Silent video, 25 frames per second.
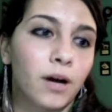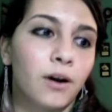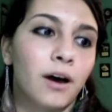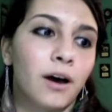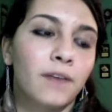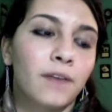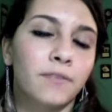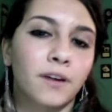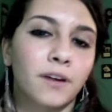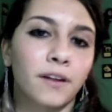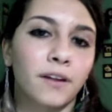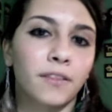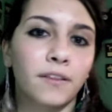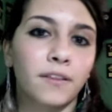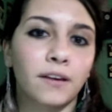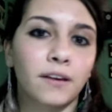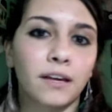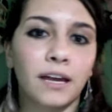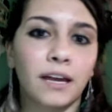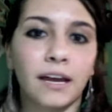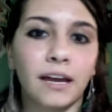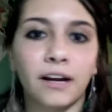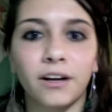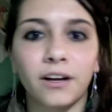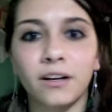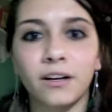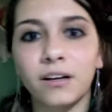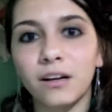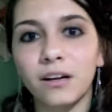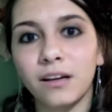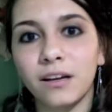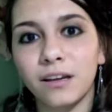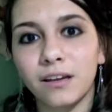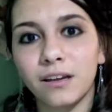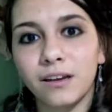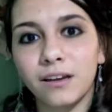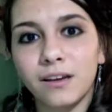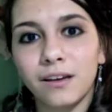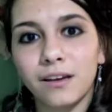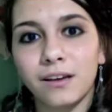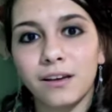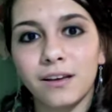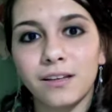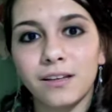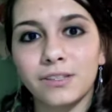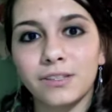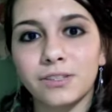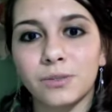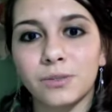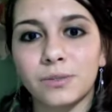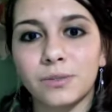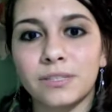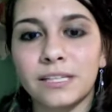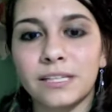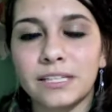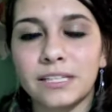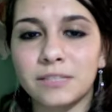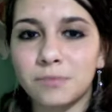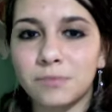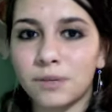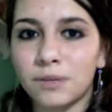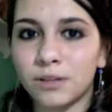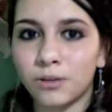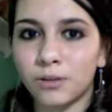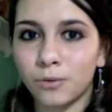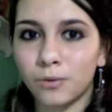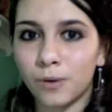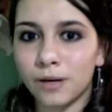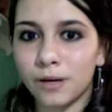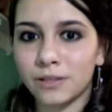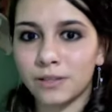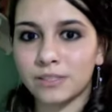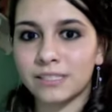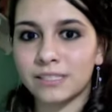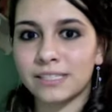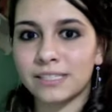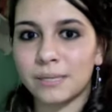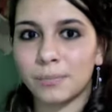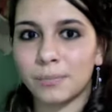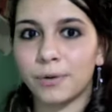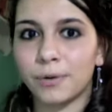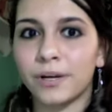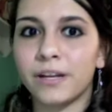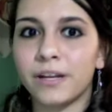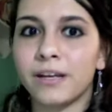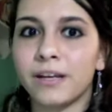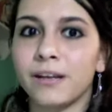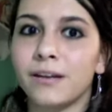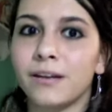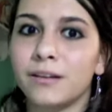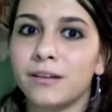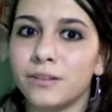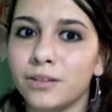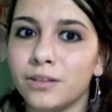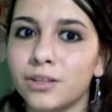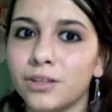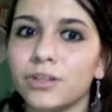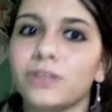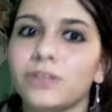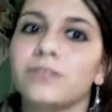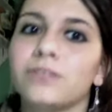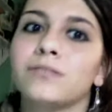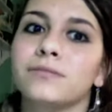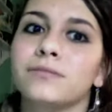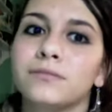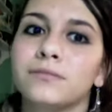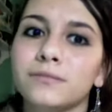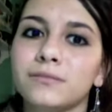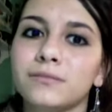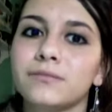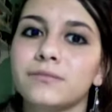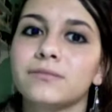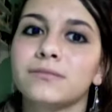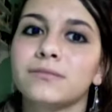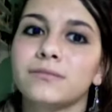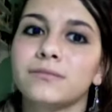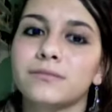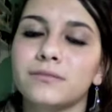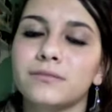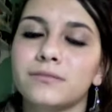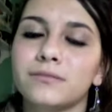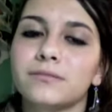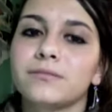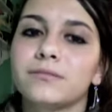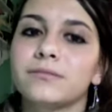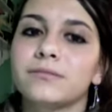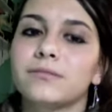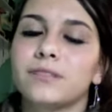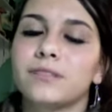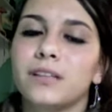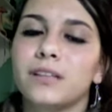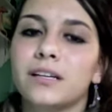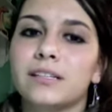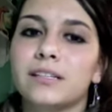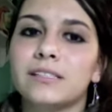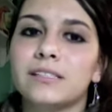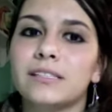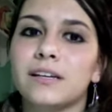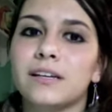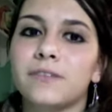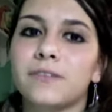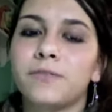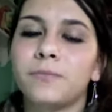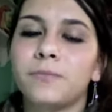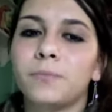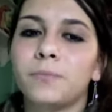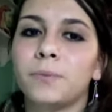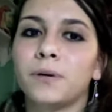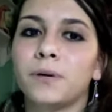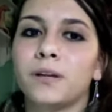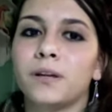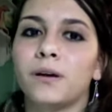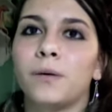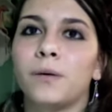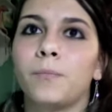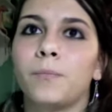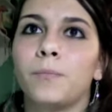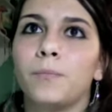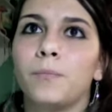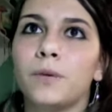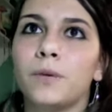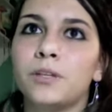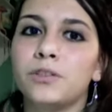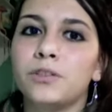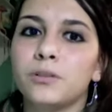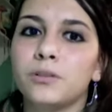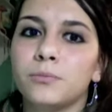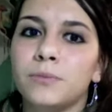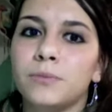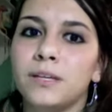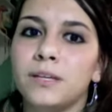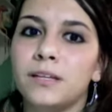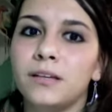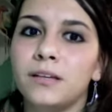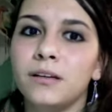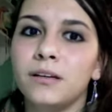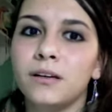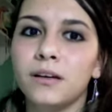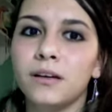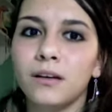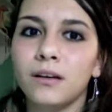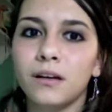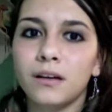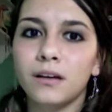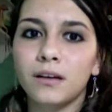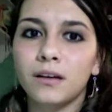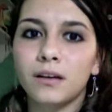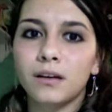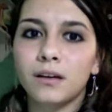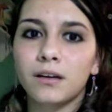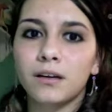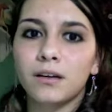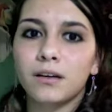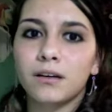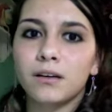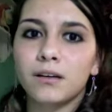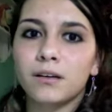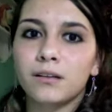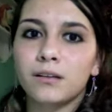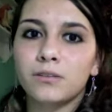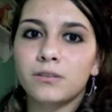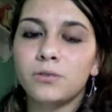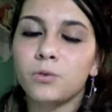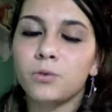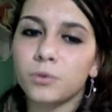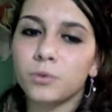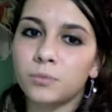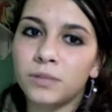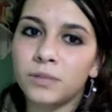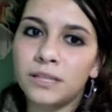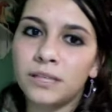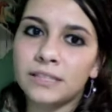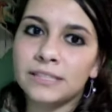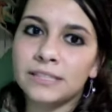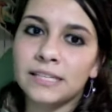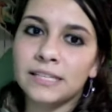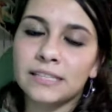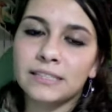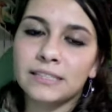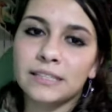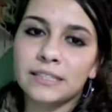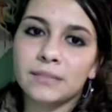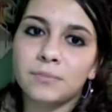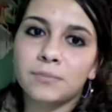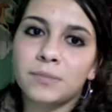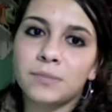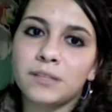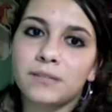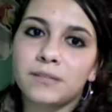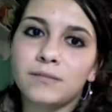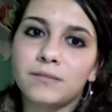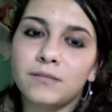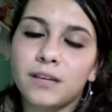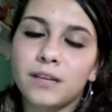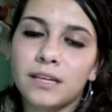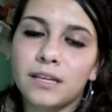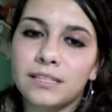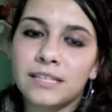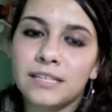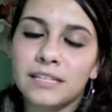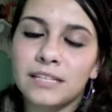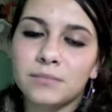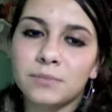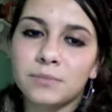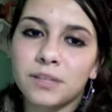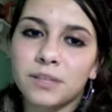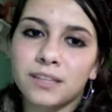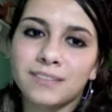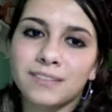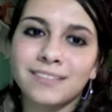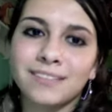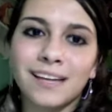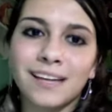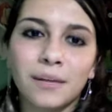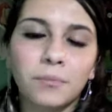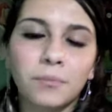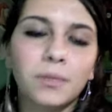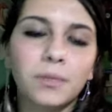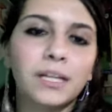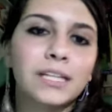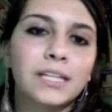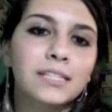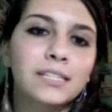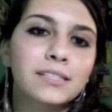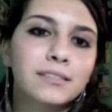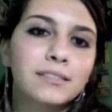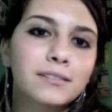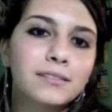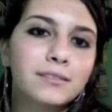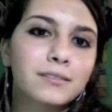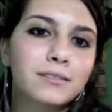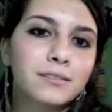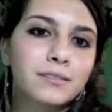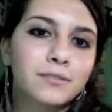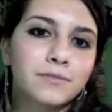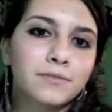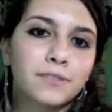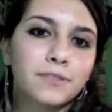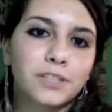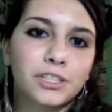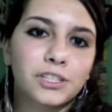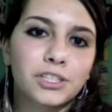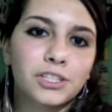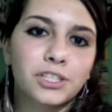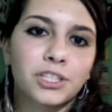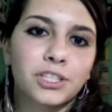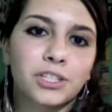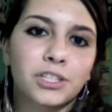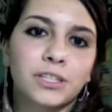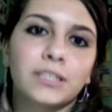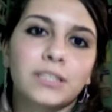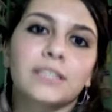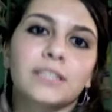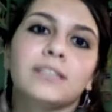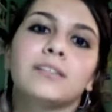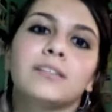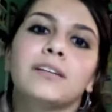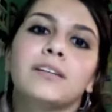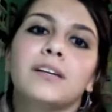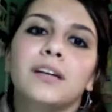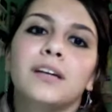I've got thick hair, so it takes me a little while to separate it and curl and stuff, but it took me, normally it takes me like 10 minutes to finish curling.